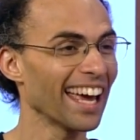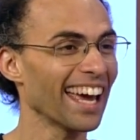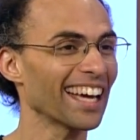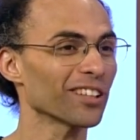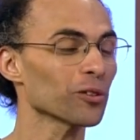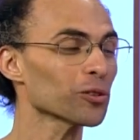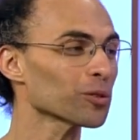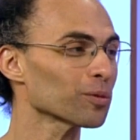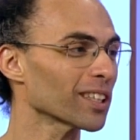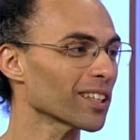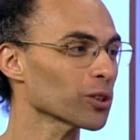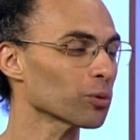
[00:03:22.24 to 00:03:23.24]
And also
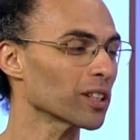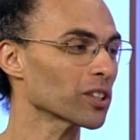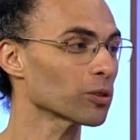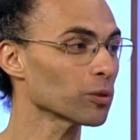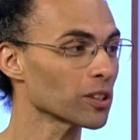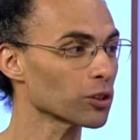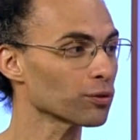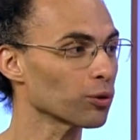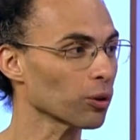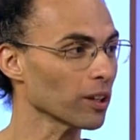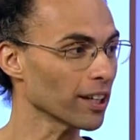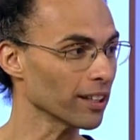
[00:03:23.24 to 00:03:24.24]
because we are students
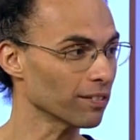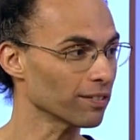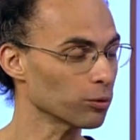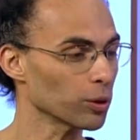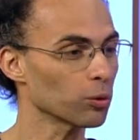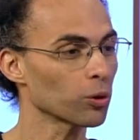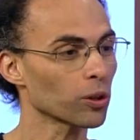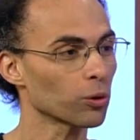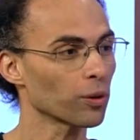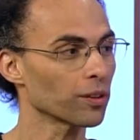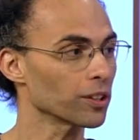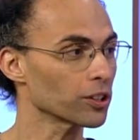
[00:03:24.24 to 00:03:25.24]
for life, we work
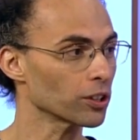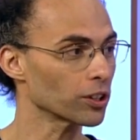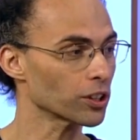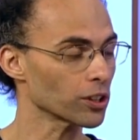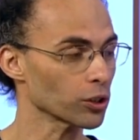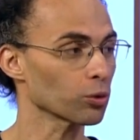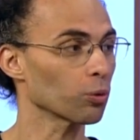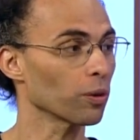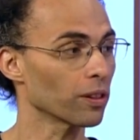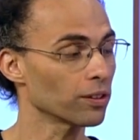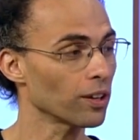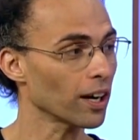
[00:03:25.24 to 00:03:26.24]
with researchers,
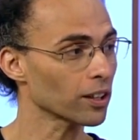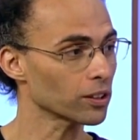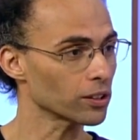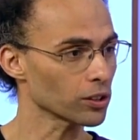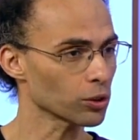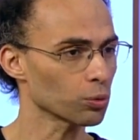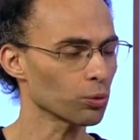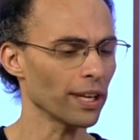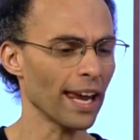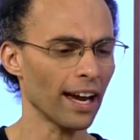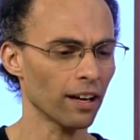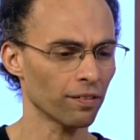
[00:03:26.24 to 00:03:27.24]
with doctors. We
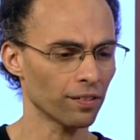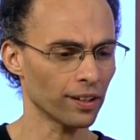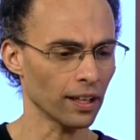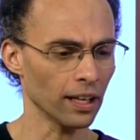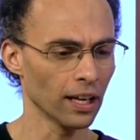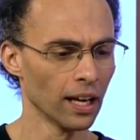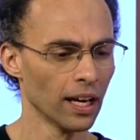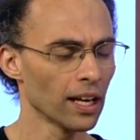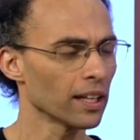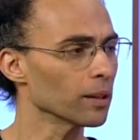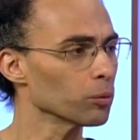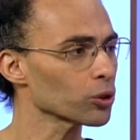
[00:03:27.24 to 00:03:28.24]
have the
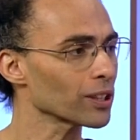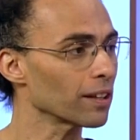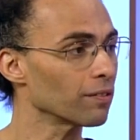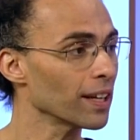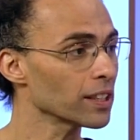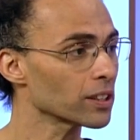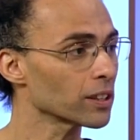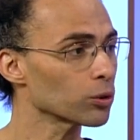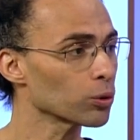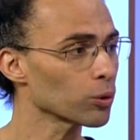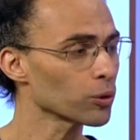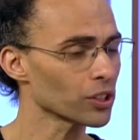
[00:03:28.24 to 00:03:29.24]
most advanced
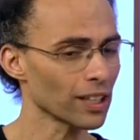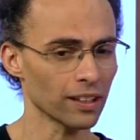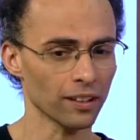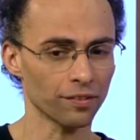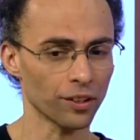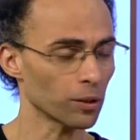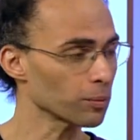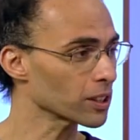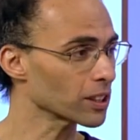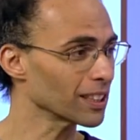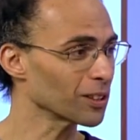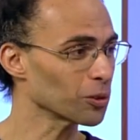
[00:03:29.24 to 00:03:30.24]
tools in the
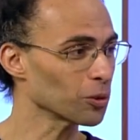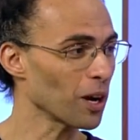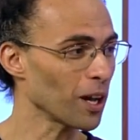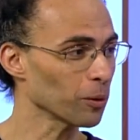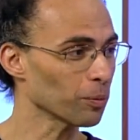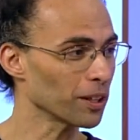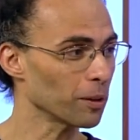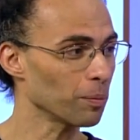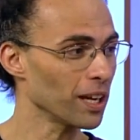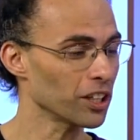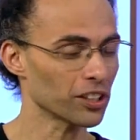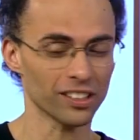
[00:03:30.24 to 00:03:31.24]
pharmacy to help the
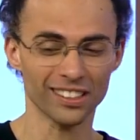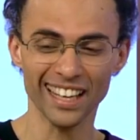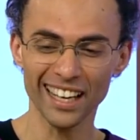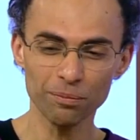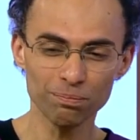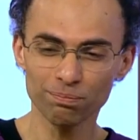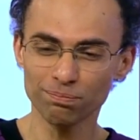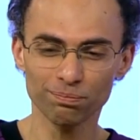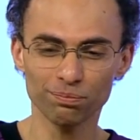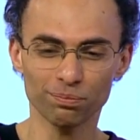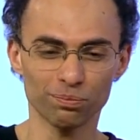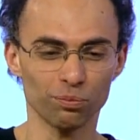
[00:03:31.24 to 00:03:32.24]
patients. I
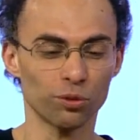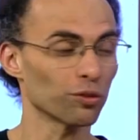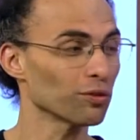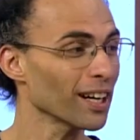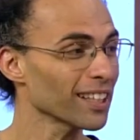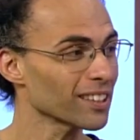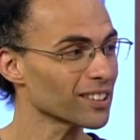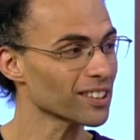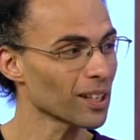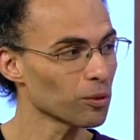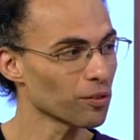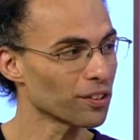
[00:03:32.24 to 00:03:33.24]
provided
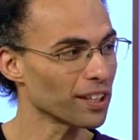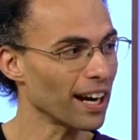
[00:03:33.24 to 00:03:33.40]
some of the